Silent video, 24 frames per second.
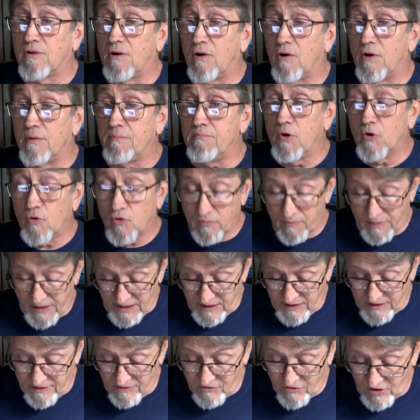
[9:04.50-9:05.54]
on
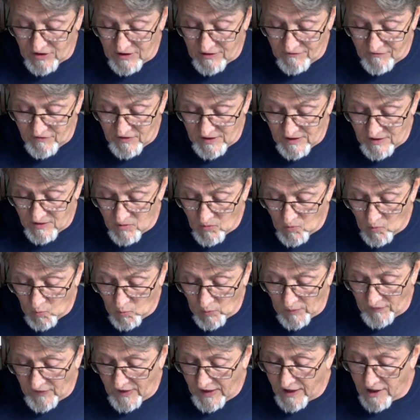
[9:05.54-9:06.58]
Motormania TV
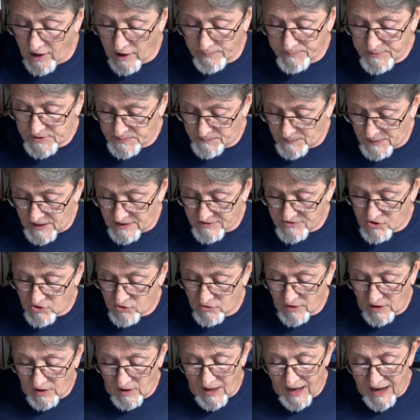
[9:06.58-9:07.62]
when they helped sponsor
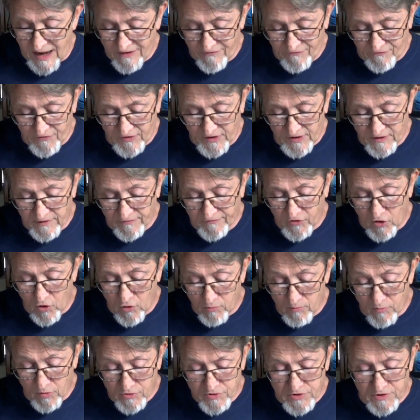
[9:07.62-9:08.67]
the live feed of No
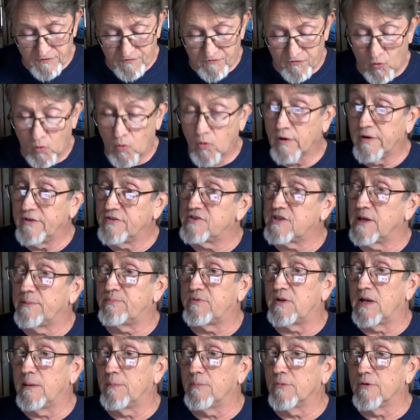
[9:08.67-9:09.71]
Mercy 4 in
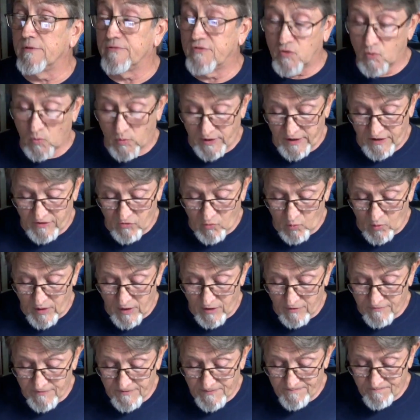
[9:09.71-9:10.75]
September of
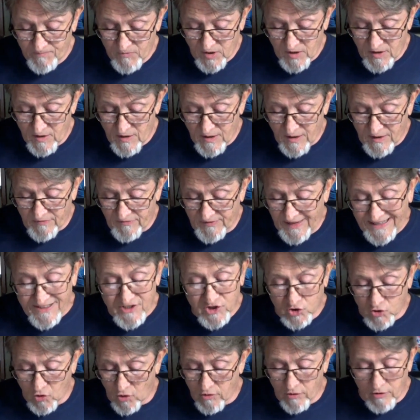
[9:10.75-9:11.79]
2012. That
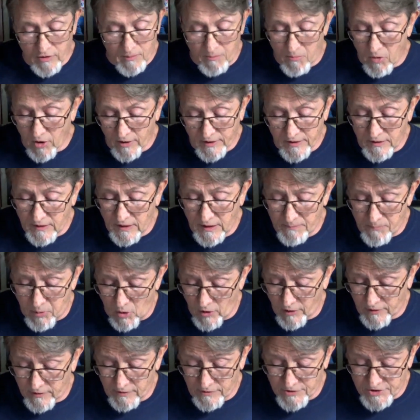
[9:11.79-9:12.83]
started a marketing
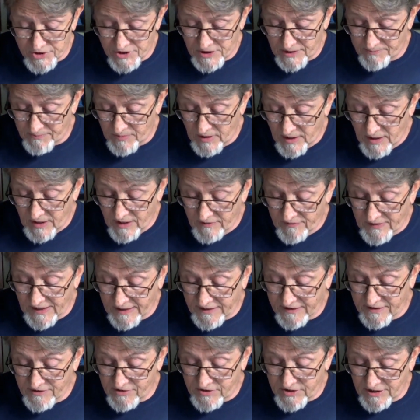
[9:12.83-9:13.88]
partnership that
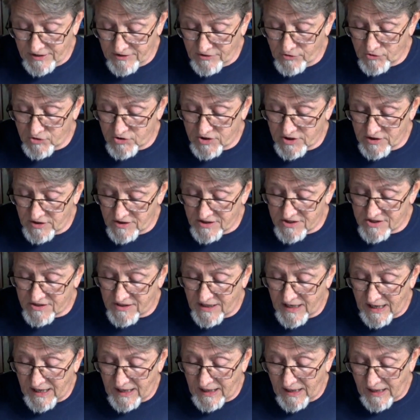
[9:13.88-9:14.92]
continues to this
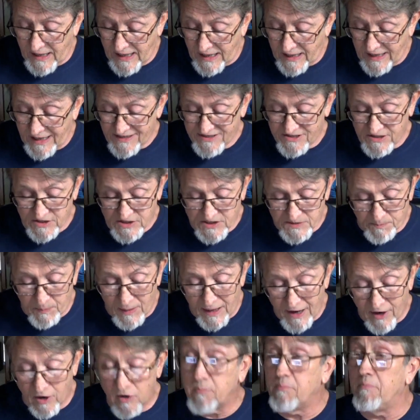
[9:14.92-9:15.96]
day and has
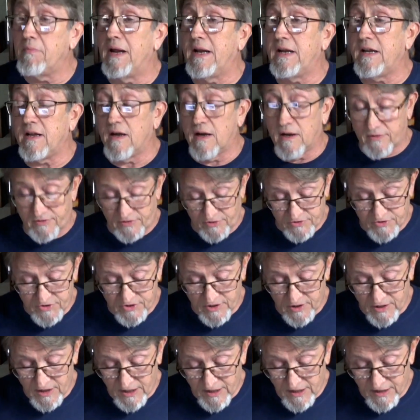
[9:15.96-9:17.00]
inspired many others
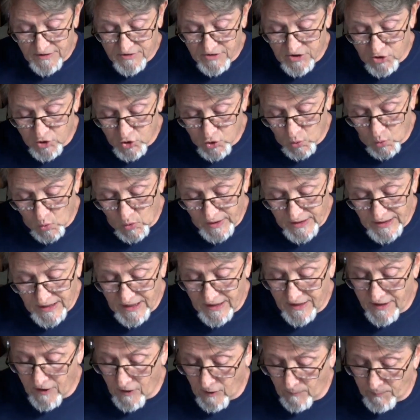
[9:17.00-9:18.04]
to join in
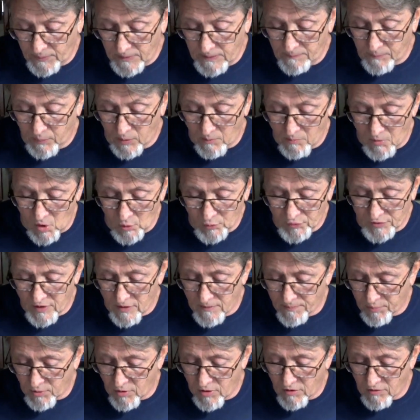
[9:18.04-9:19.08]
helping promote their
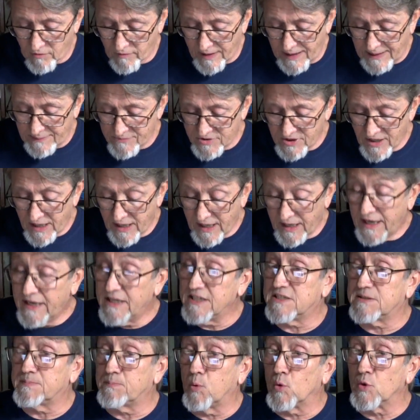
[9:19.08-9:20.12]
programs and
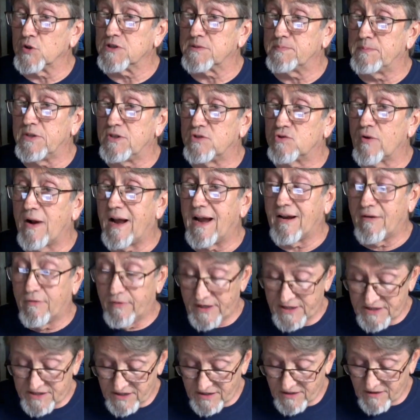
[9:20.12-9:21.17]
sportsman drag
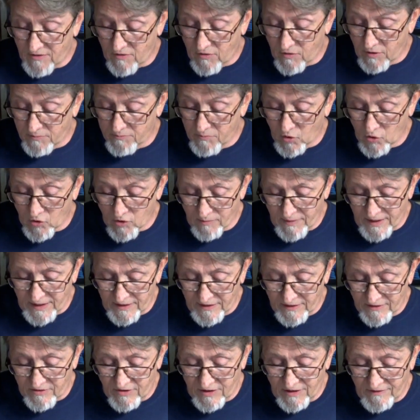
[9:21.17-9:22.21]
racing on
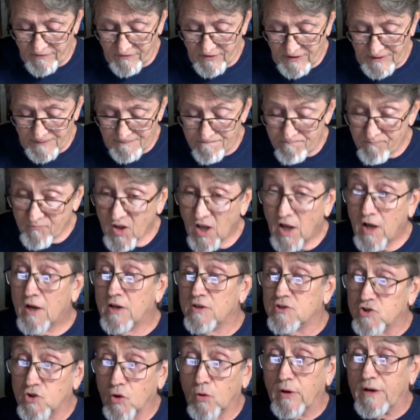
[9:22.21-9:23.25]
Motormania TV.
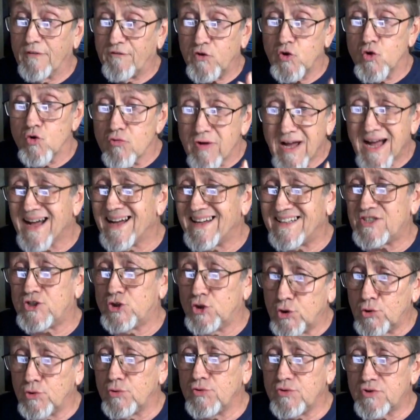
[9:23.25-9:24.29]
So if you guys
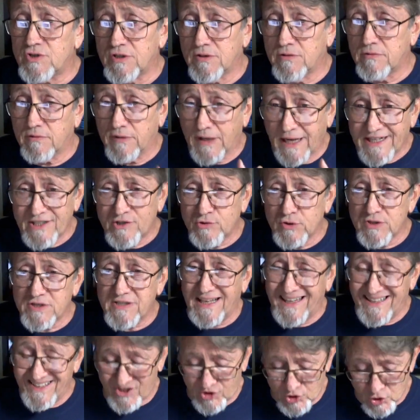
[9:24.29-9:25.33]
use nitrous
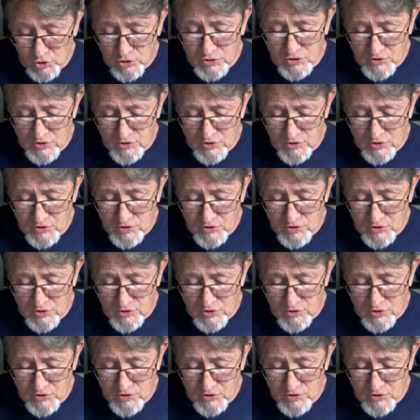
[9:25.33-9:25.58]
as your